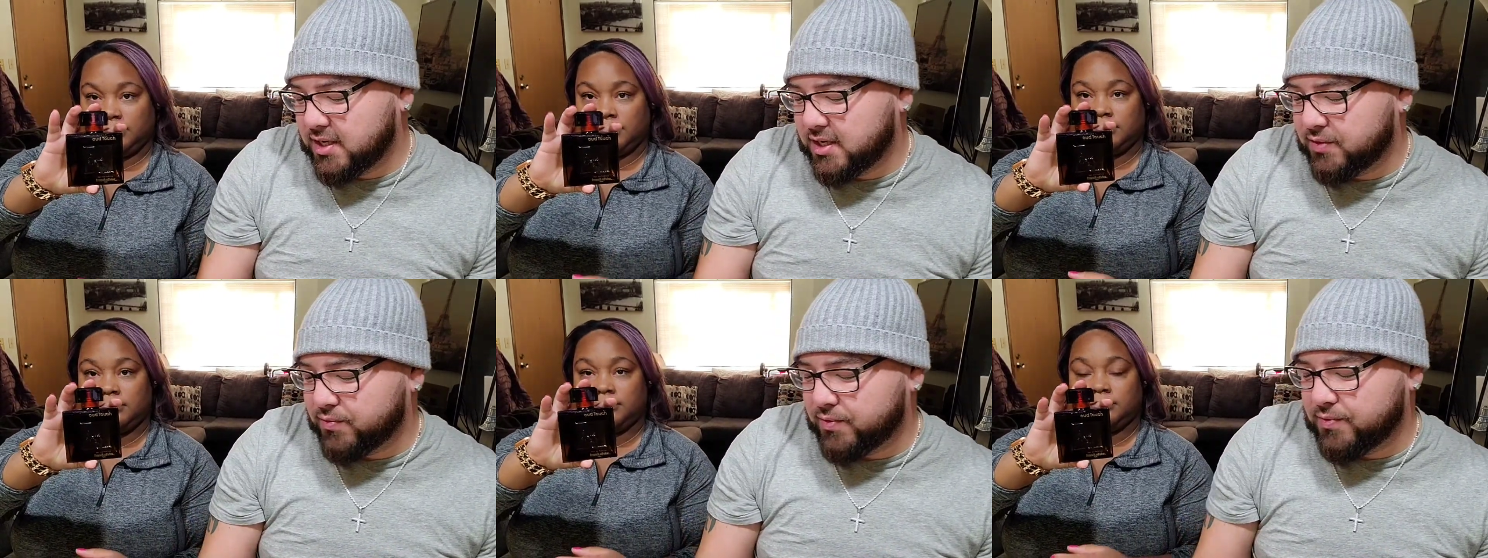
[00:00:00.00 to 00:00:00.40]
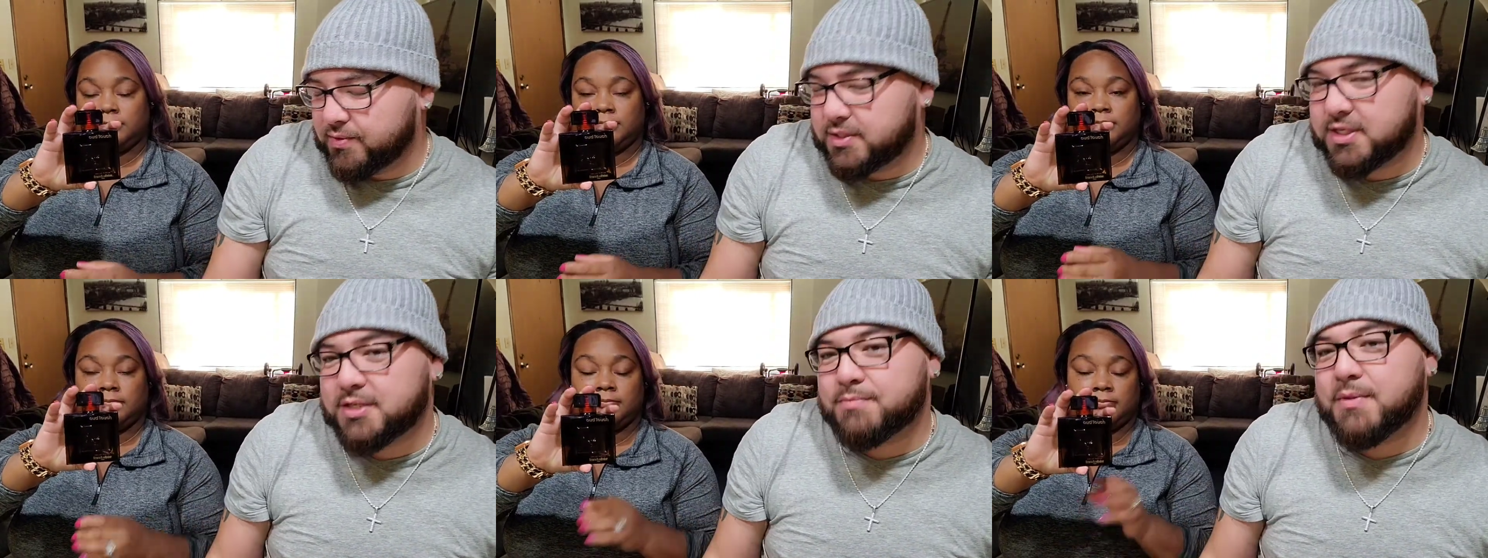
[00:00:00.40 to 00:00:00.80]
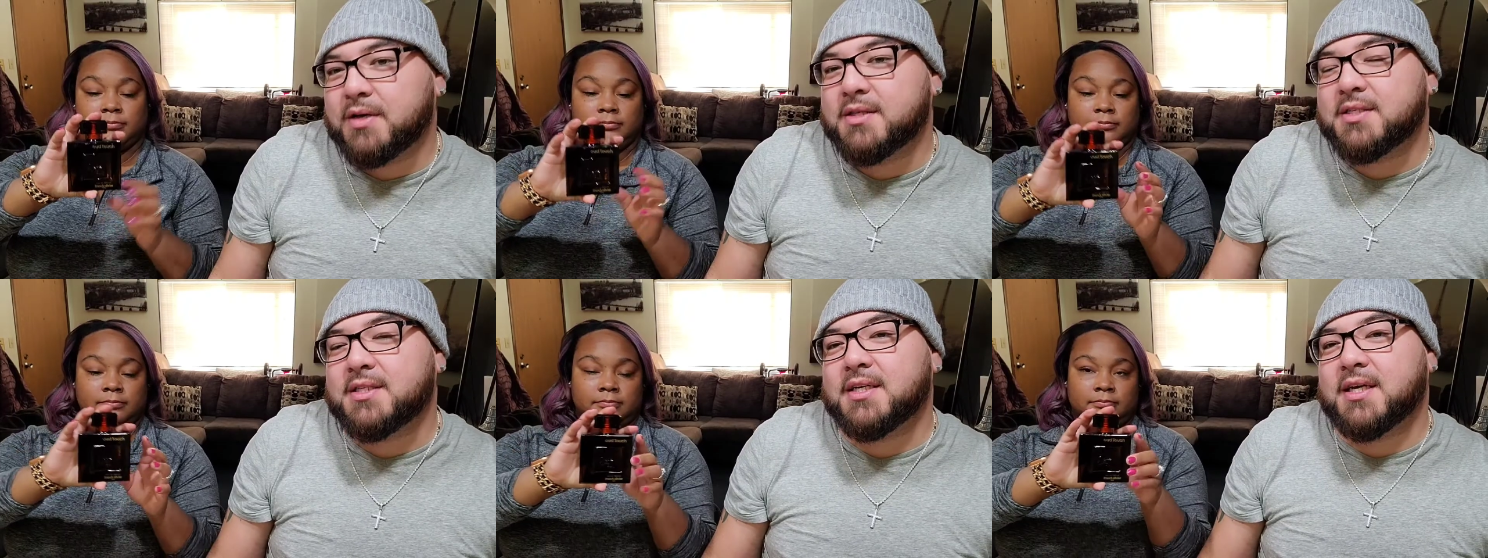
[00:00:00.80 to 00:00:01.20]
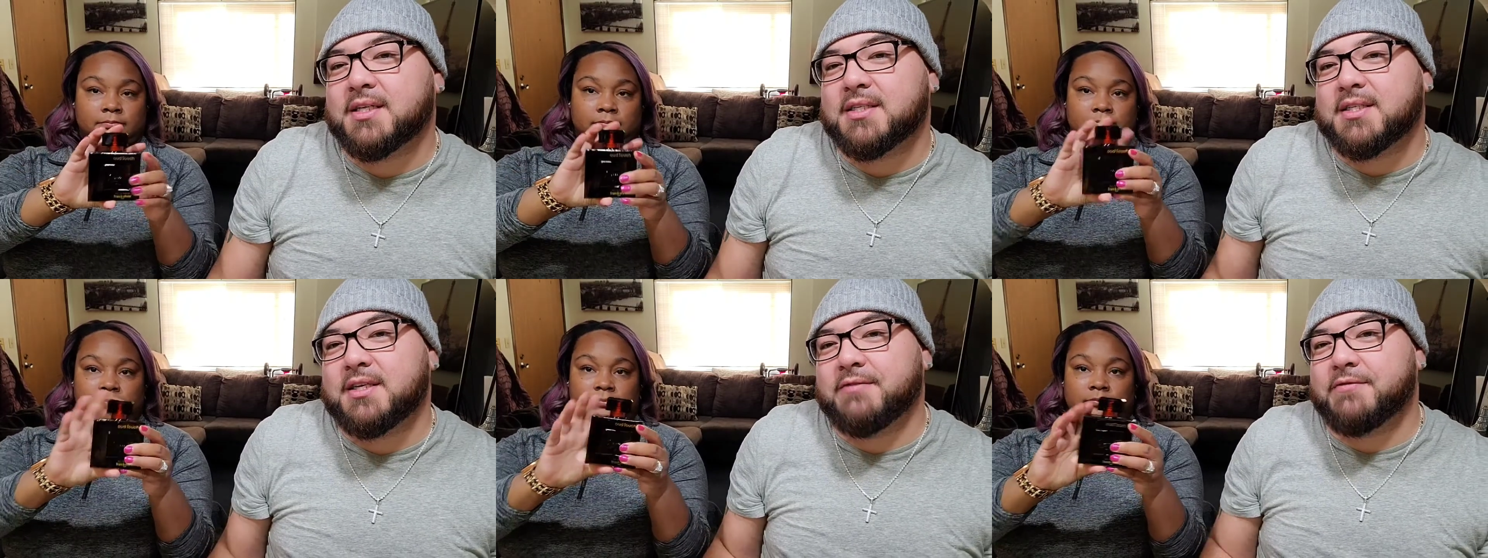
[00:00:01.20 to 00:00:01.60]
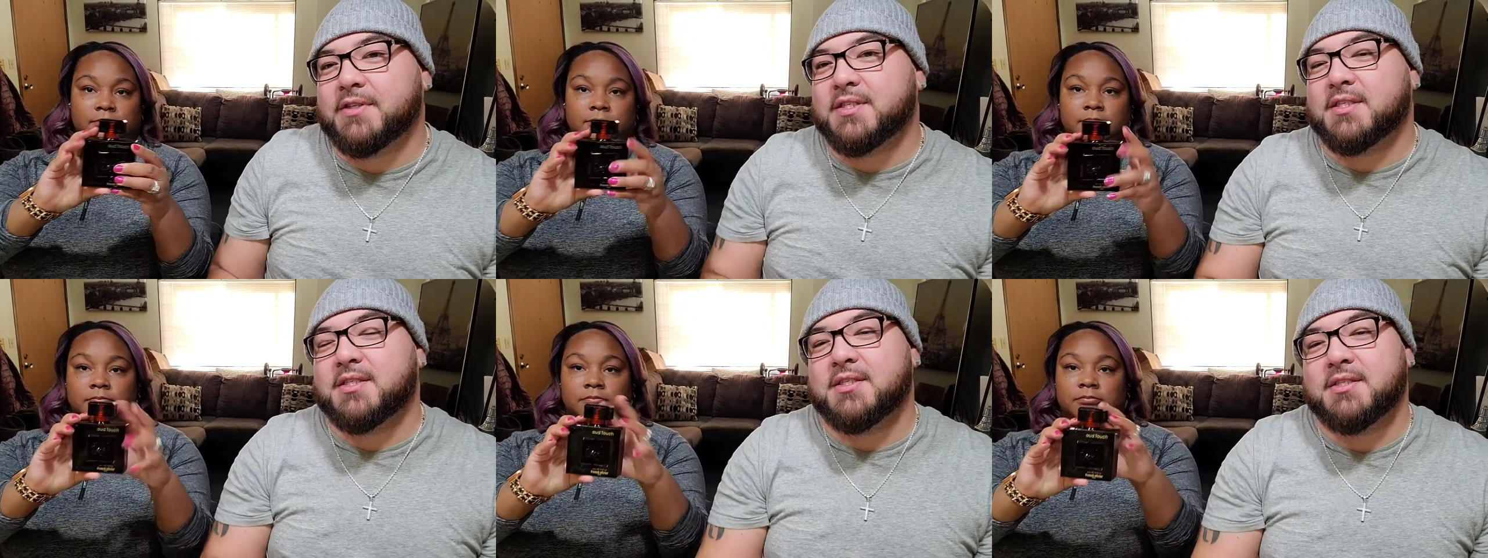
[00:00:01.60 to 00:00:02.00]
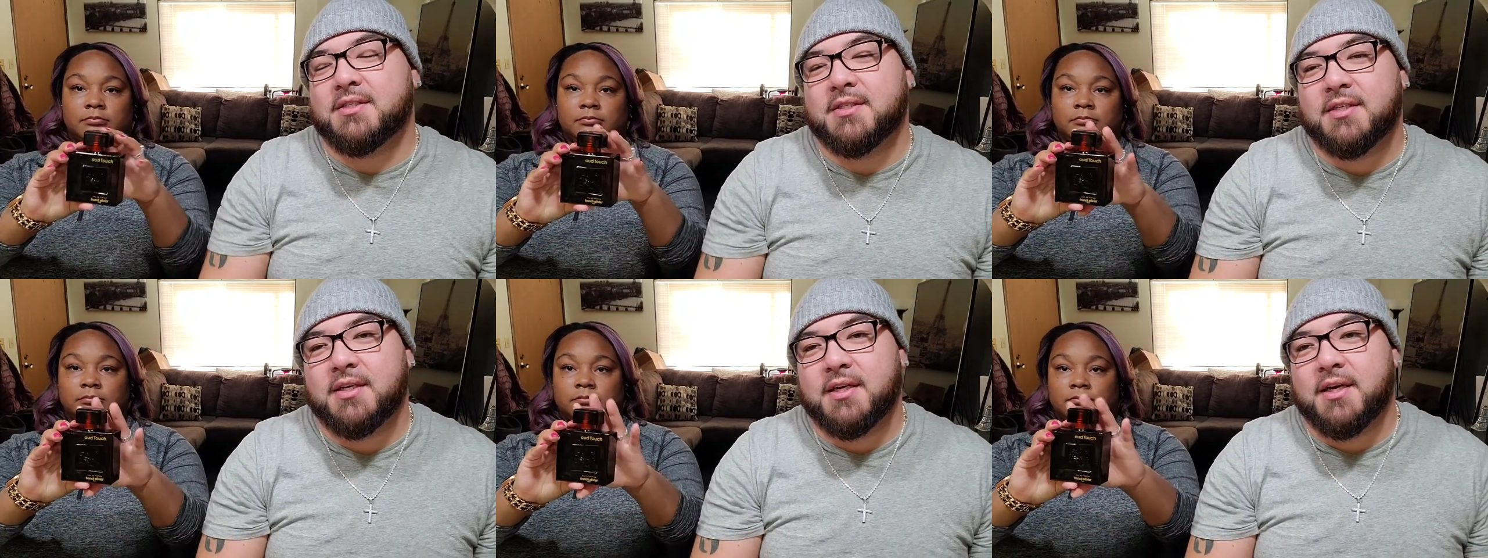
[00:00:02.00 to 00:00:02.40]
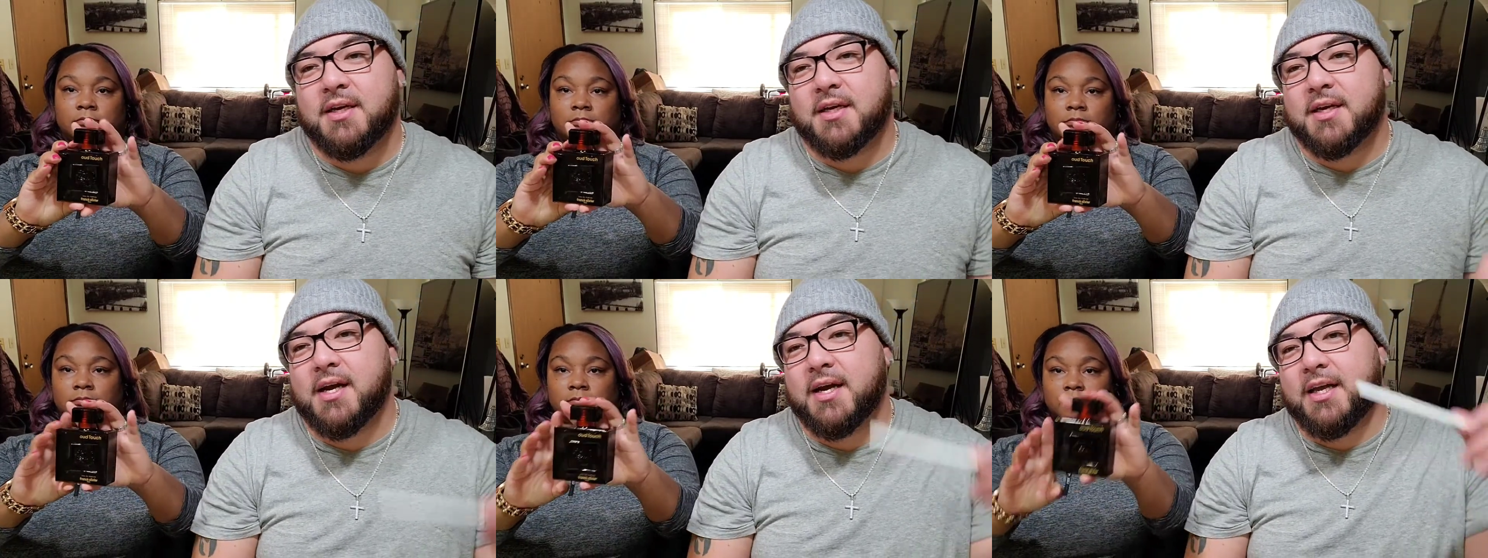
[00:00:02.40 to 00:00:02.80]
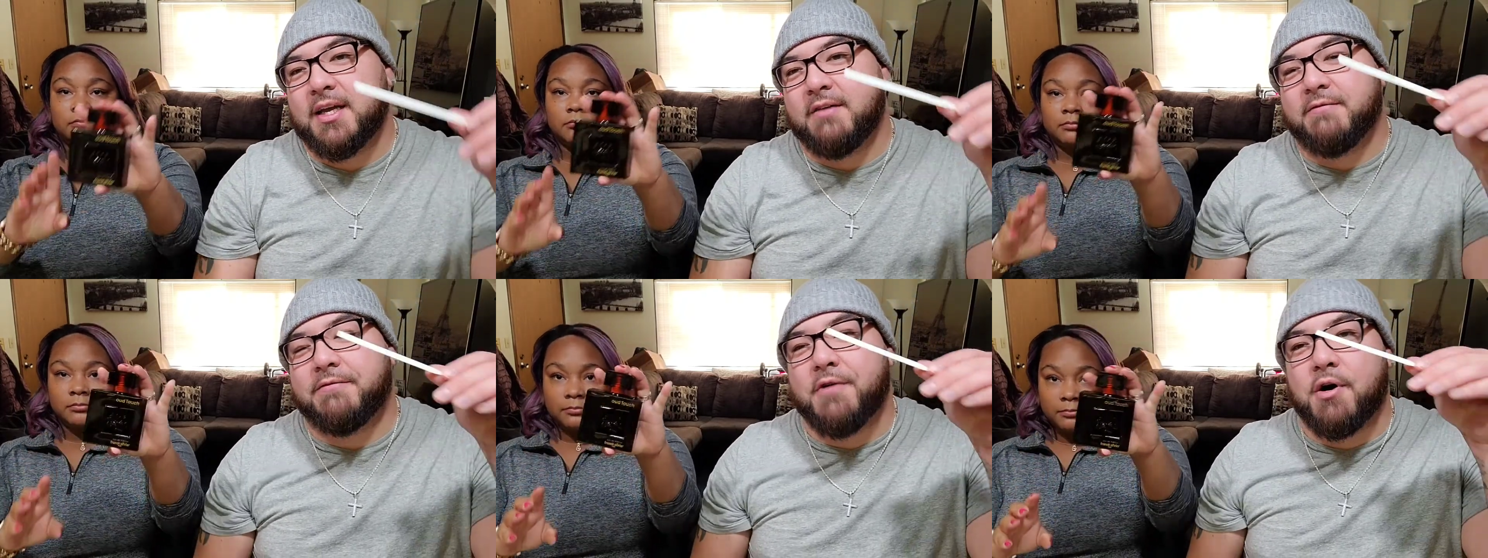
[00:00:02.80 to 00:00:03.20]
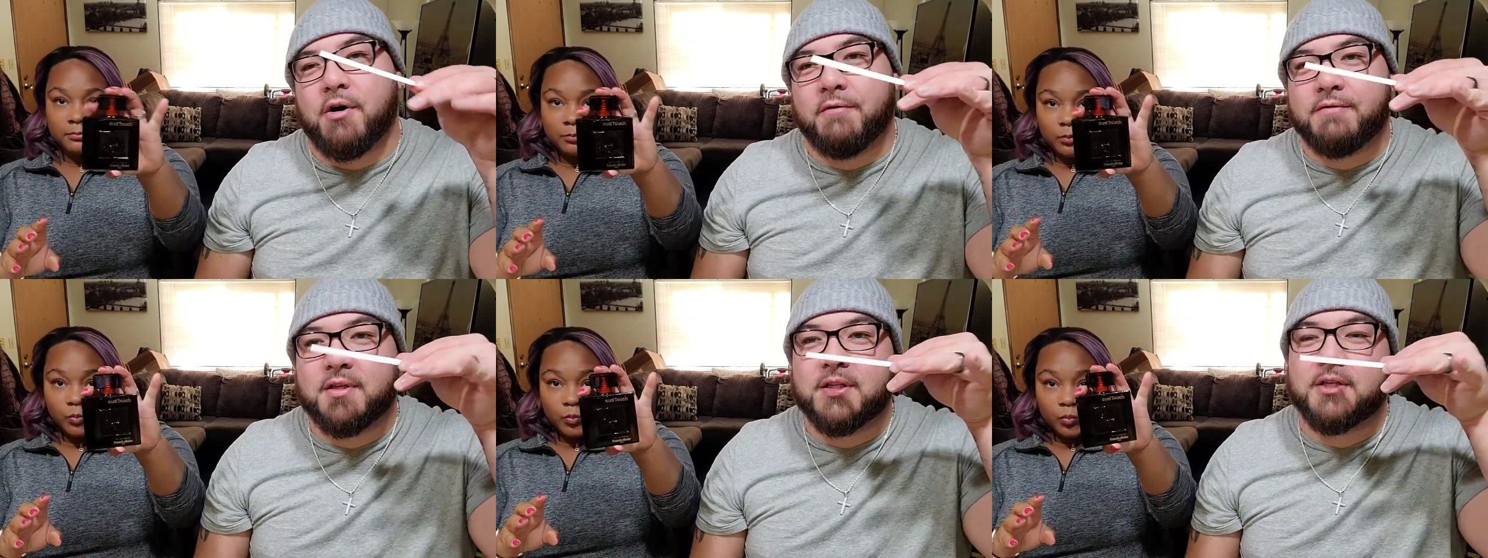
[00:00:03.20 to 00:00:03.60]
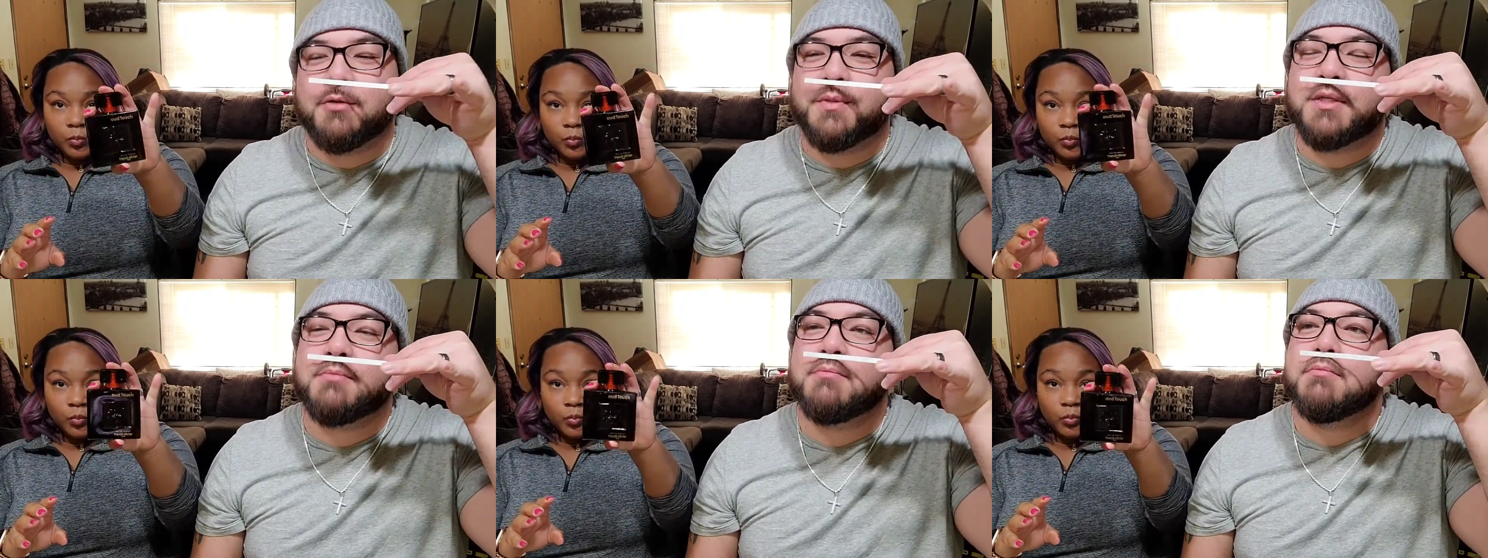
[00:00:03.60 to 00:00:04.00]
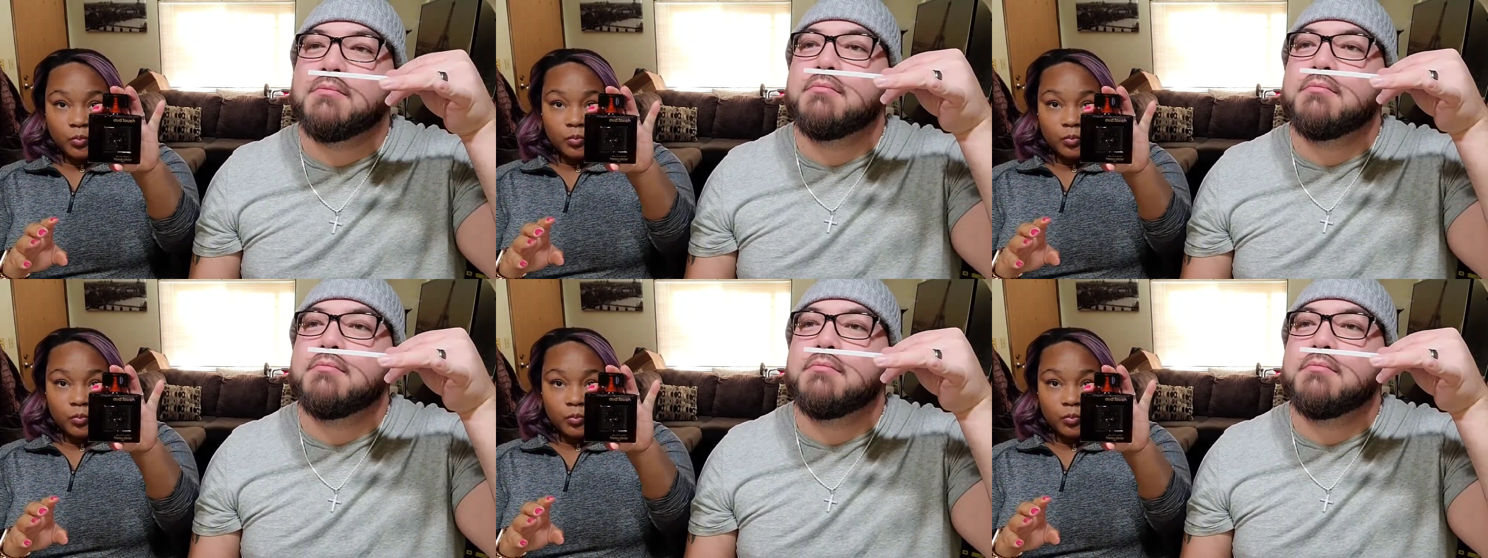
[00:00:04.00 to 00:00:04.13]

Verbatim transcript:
Speaker 1: And we will smell this again, see if it's kind of evolved a little bit.